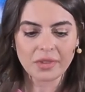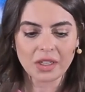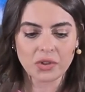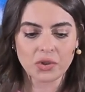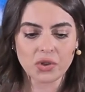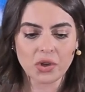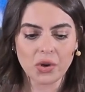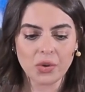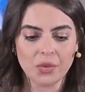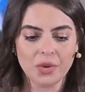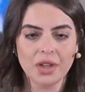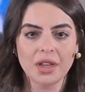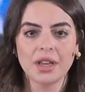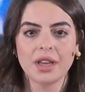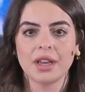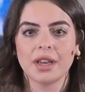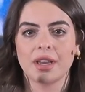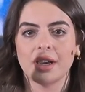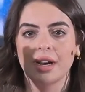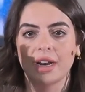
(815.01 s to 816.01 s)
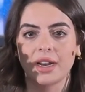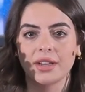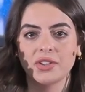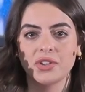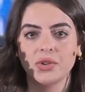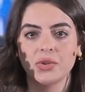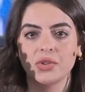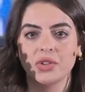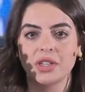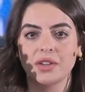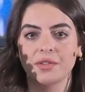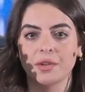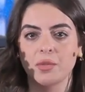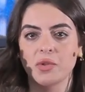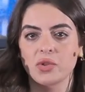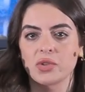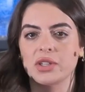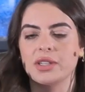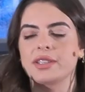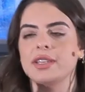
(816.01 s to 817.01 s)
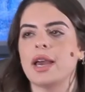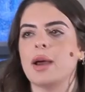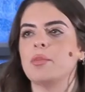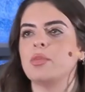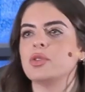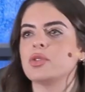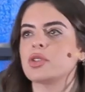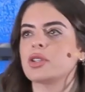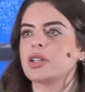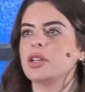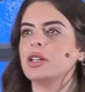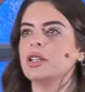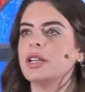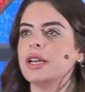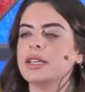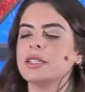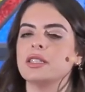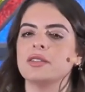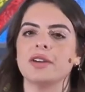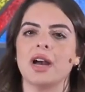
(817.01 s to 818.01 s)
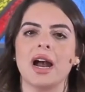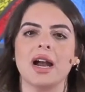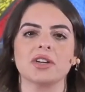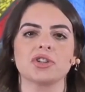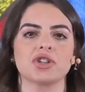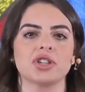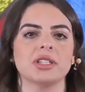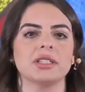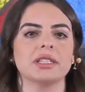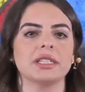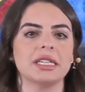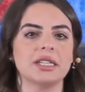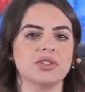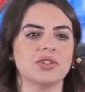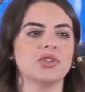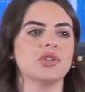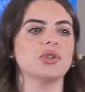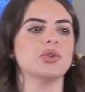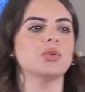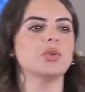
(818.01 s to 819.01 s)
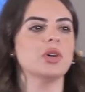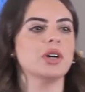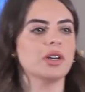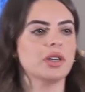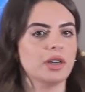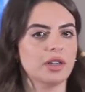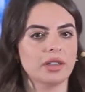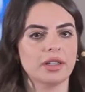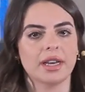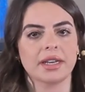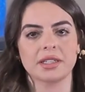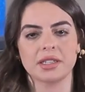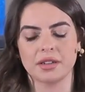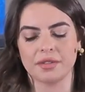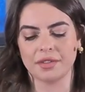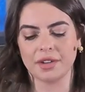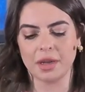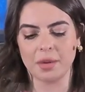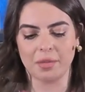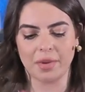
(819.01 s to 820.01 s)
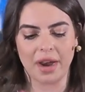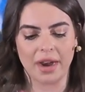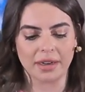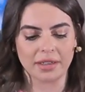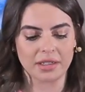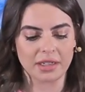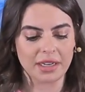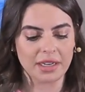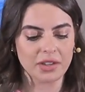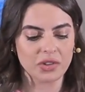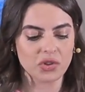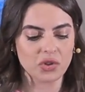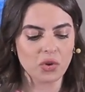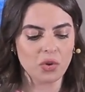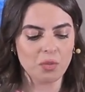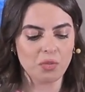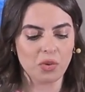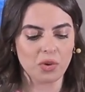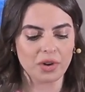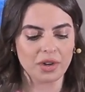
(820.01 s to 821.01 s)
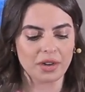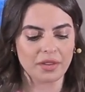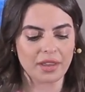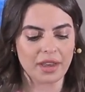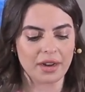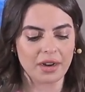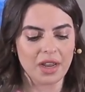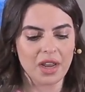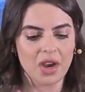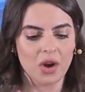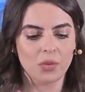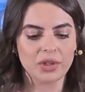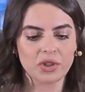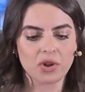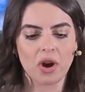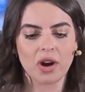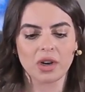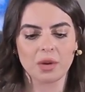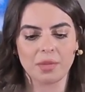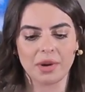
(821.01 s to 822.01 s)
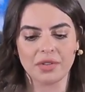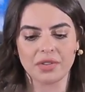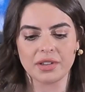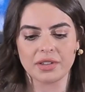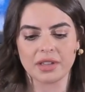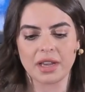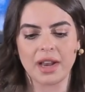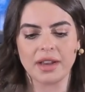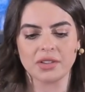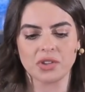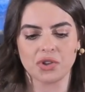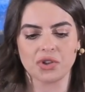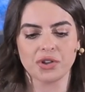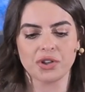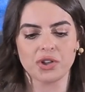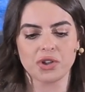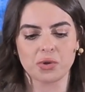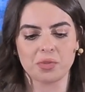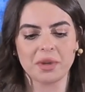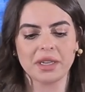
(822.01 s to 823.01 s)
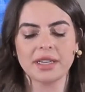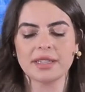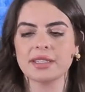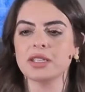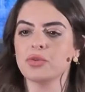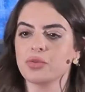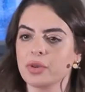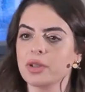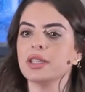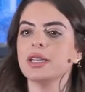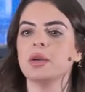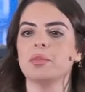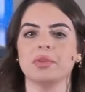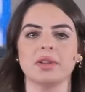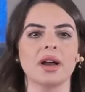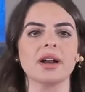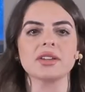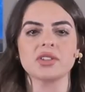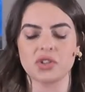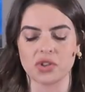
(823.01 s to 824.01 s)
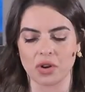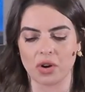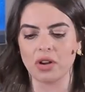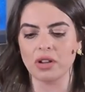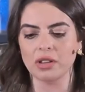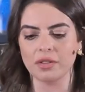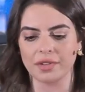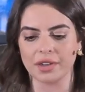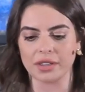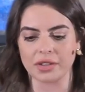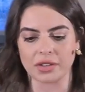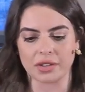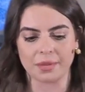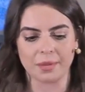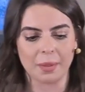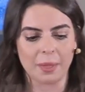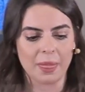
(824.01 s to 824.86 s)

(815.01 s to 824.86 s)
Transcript: So, as you see from those examples, collective action leads to collective impact. And it's so important that we talk about this as a church because it really applies to all of us.